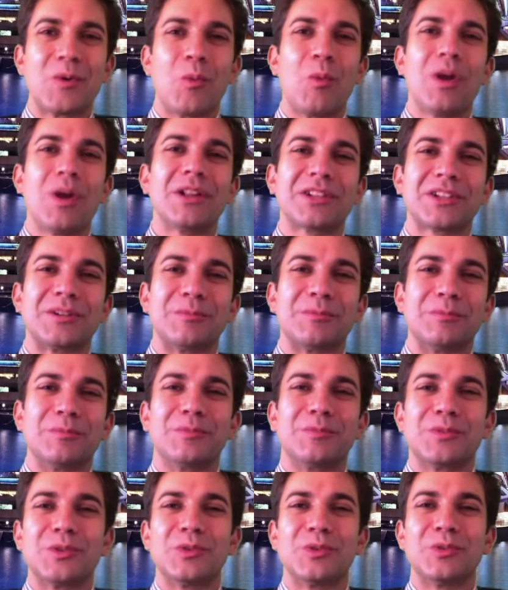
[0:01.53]
Welcome
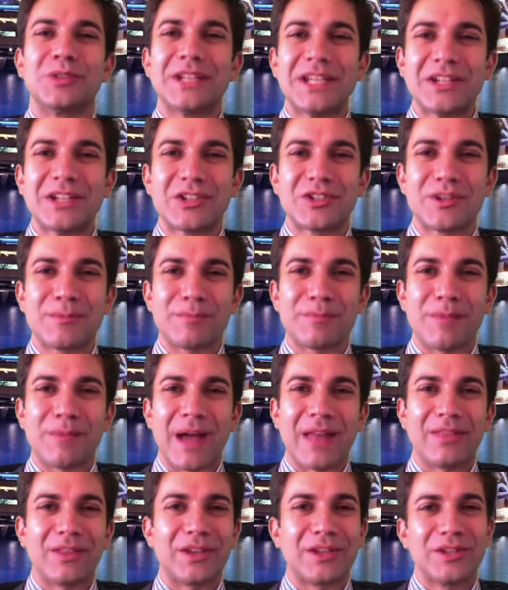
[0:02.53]
to Leadership
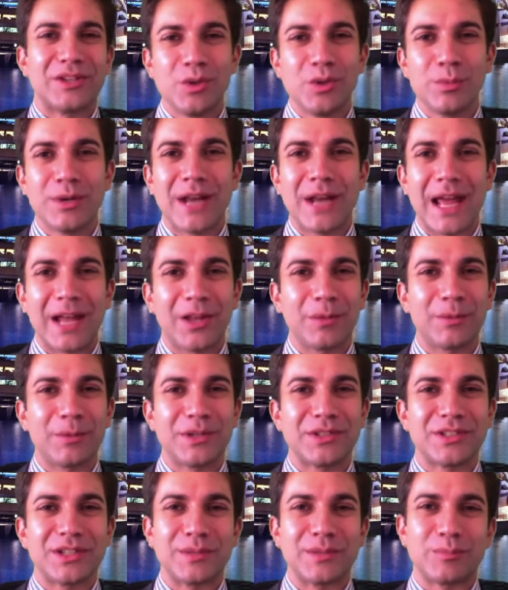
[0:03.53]
and the Human
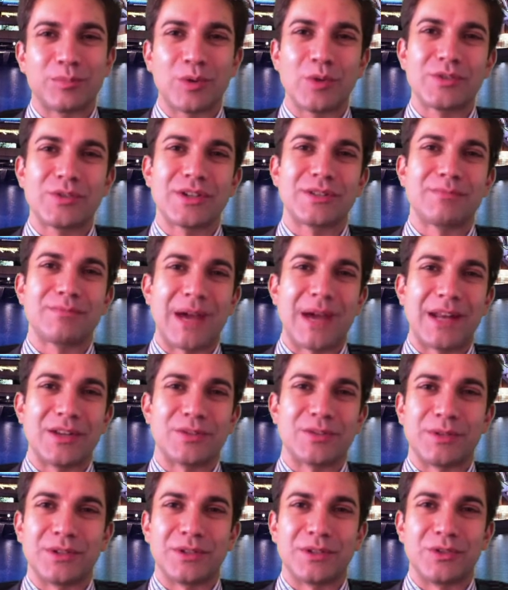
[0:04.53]
Element in Project
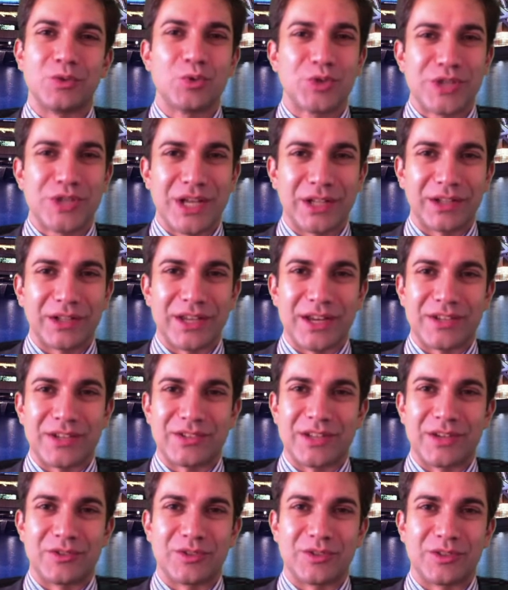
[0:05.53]
Management UCLA
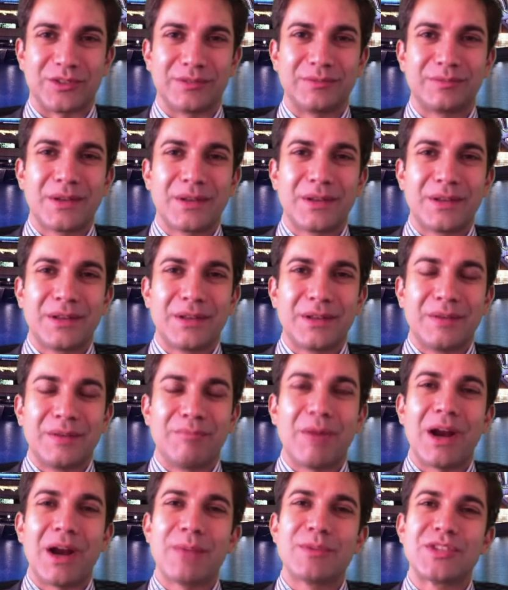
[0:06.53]
Extension.
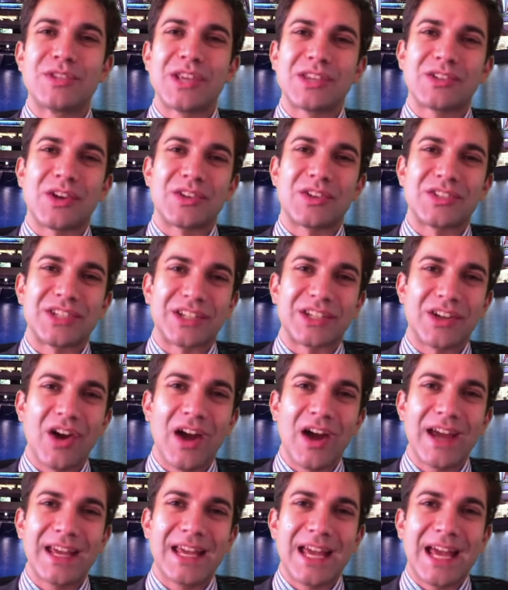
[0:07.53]
My name is Ehssan
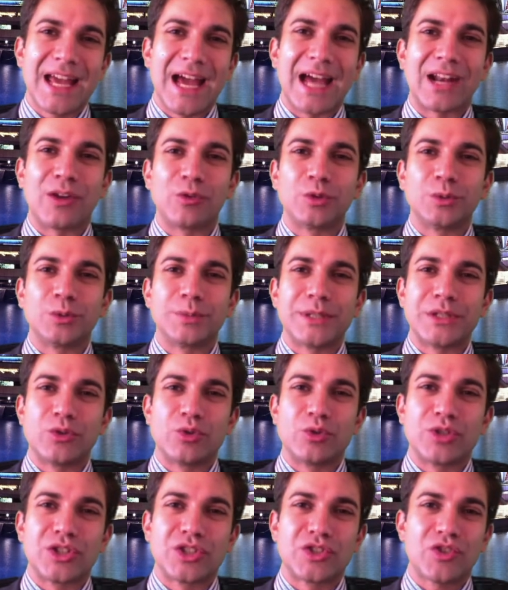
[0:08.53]
Sakhaee and I will be
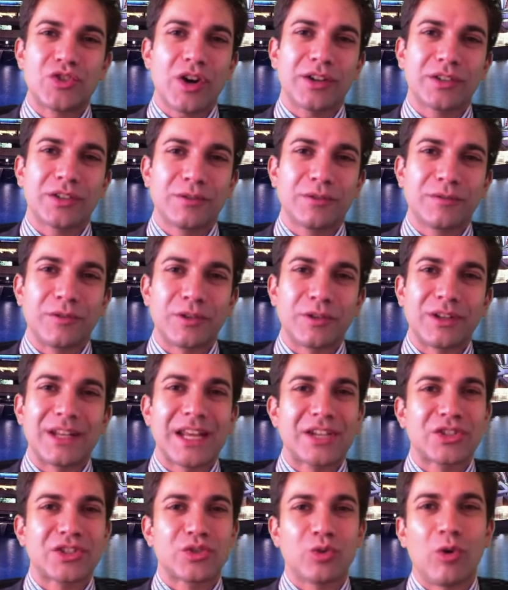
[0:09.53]
your instructor for the
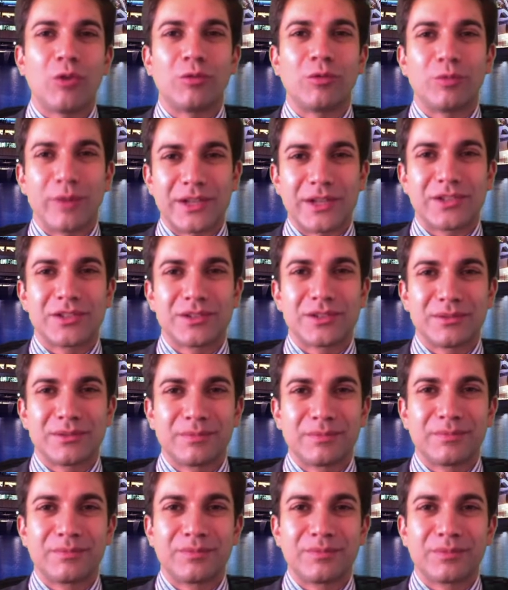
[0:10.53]
next 12 weeks.
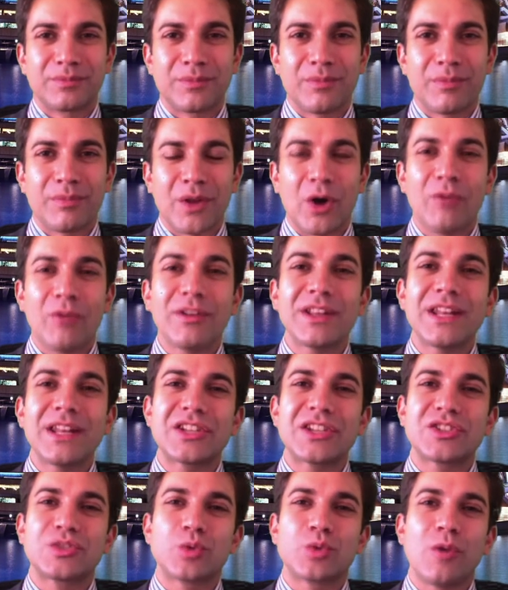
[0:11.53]
Over the
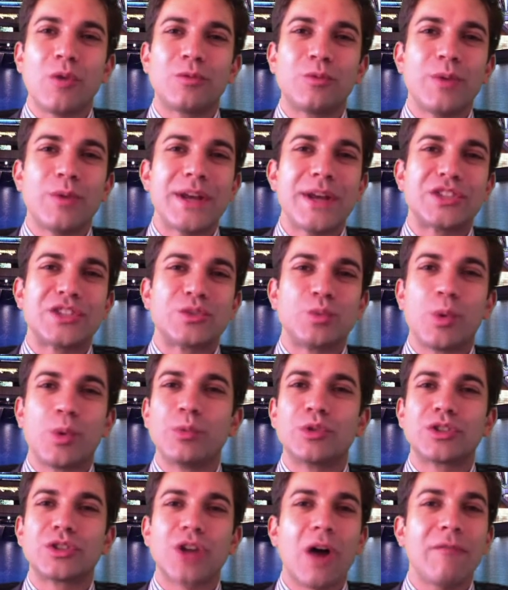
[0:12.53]
next 12 weeks, we
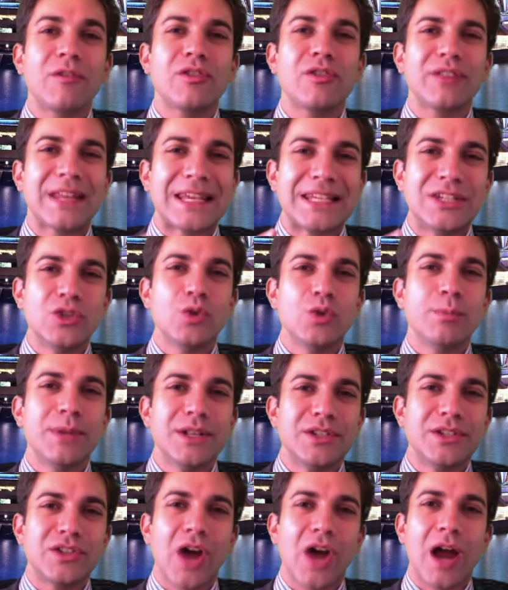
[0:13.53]
will cover the
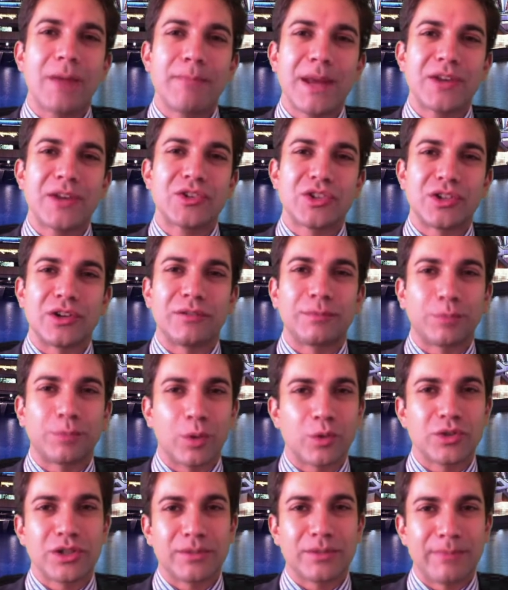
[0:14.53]
human dimension of
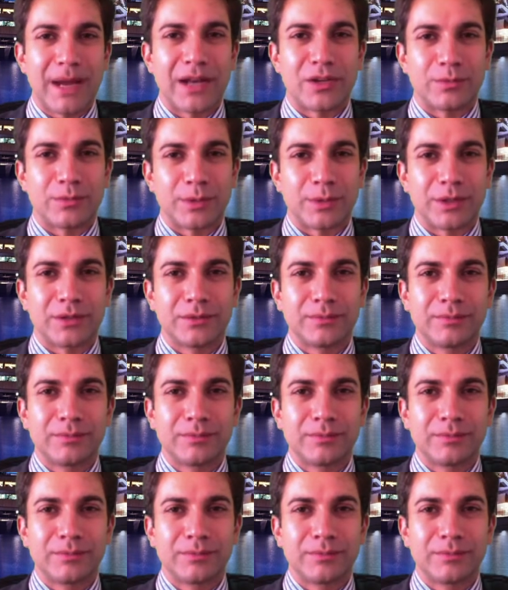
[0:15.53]
project management.